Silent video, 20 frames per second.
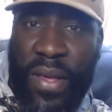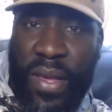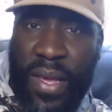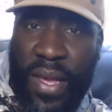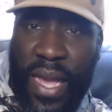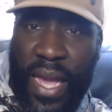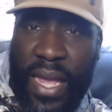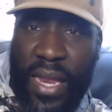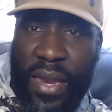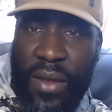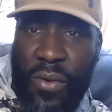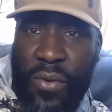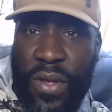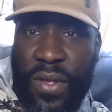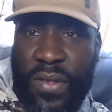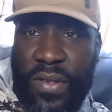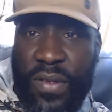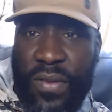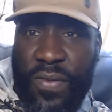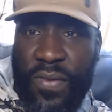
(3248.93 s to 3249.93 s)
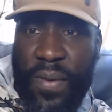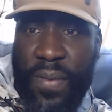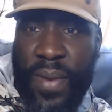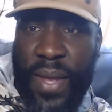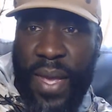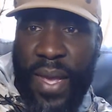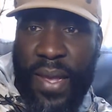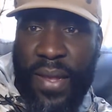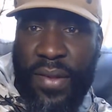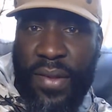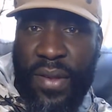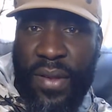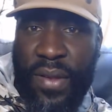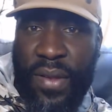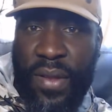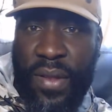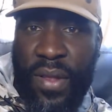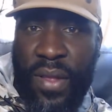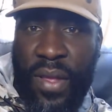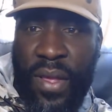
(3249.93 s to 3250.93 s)
Gaining wisdom from the ancient.
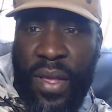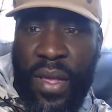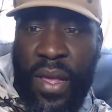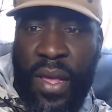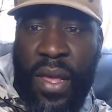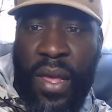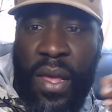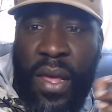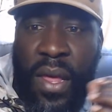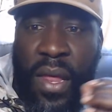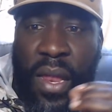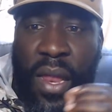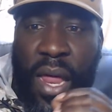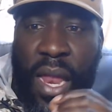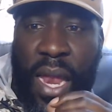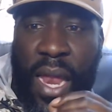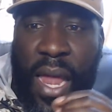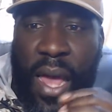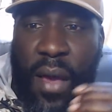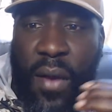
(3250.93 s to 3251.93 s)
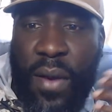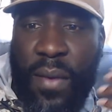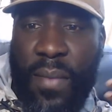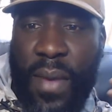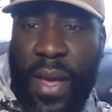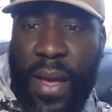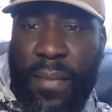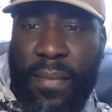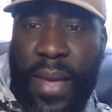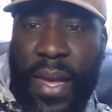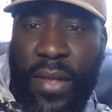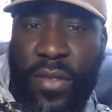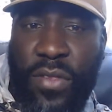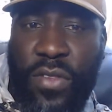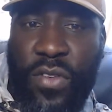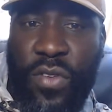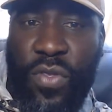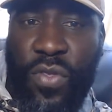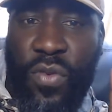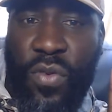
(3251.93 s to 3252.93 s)
Allowing my
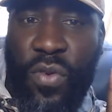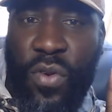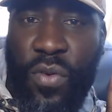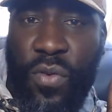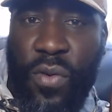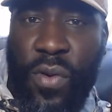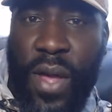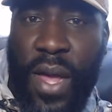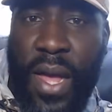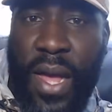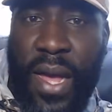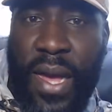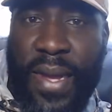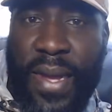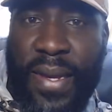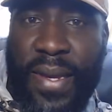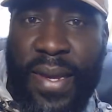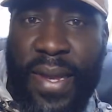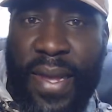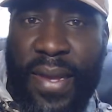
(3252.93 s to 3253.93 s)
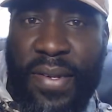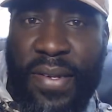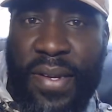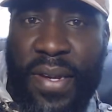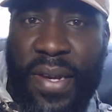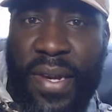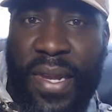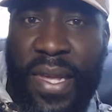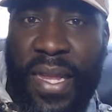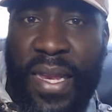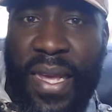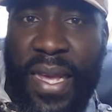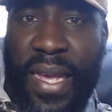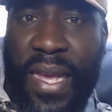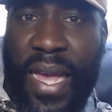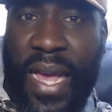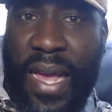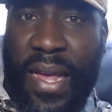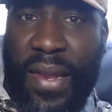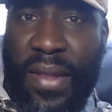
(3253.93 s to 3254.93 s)
mantle through the Ruach HaKodesh to lead and
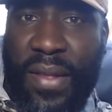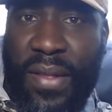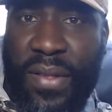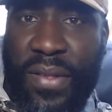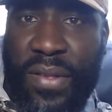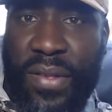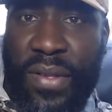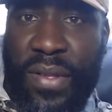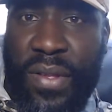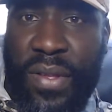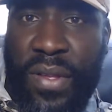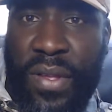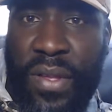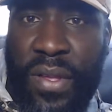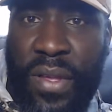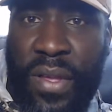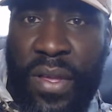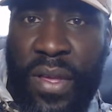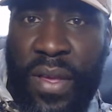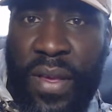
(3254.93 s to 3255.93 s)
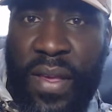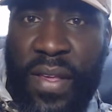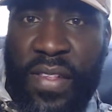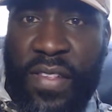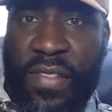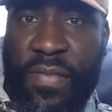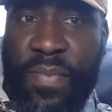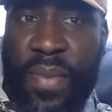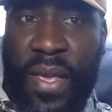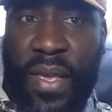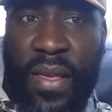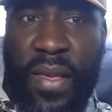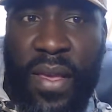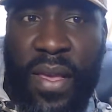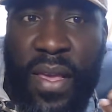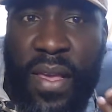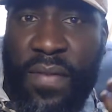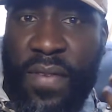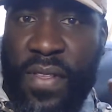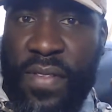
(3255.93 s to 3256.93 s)
guide us. And speak
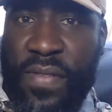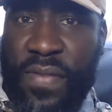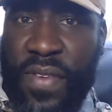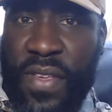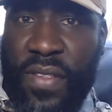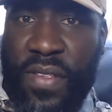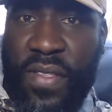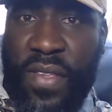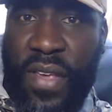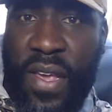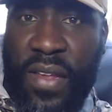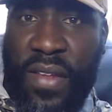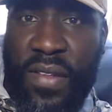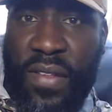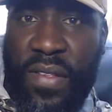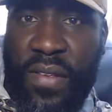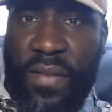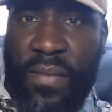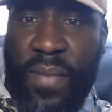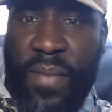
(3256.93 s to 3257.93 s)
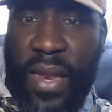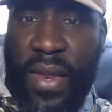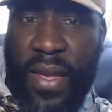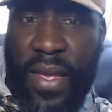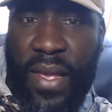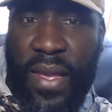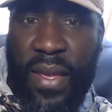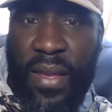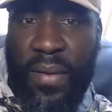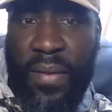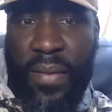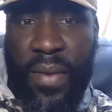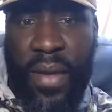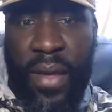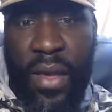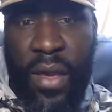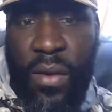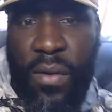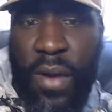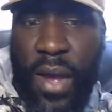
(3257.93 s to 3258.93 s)
and give us visitations of Malachim.
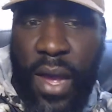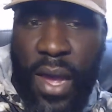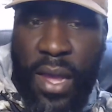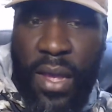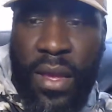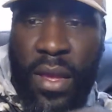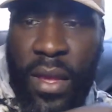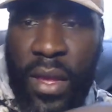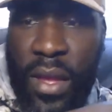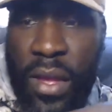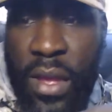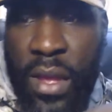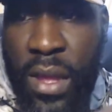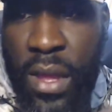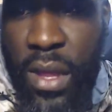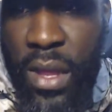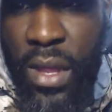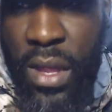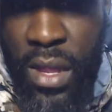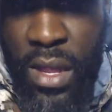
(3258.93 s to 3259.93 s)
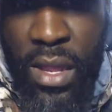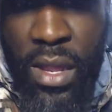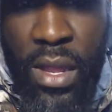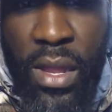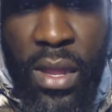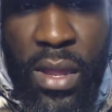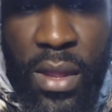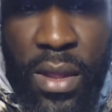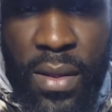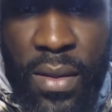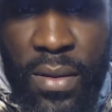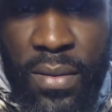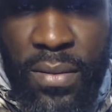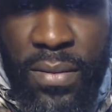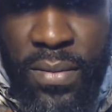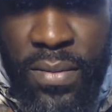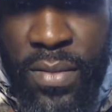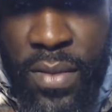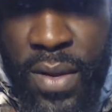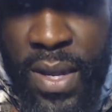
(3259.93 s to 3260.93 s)
Right? I
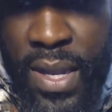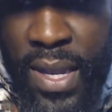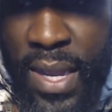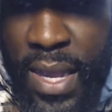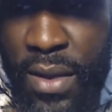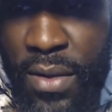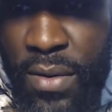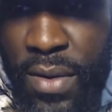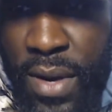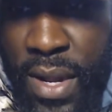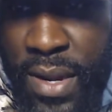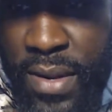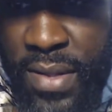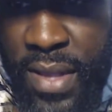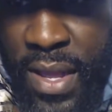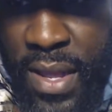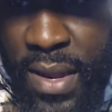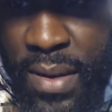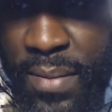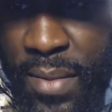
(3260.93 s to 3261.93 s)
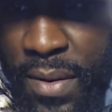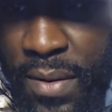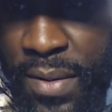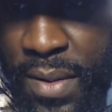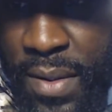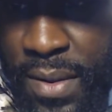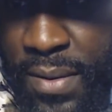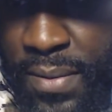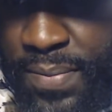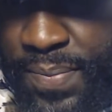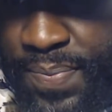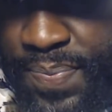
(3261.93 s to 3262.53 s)
ain't got a whole lot of time. I'm gonna hurry up.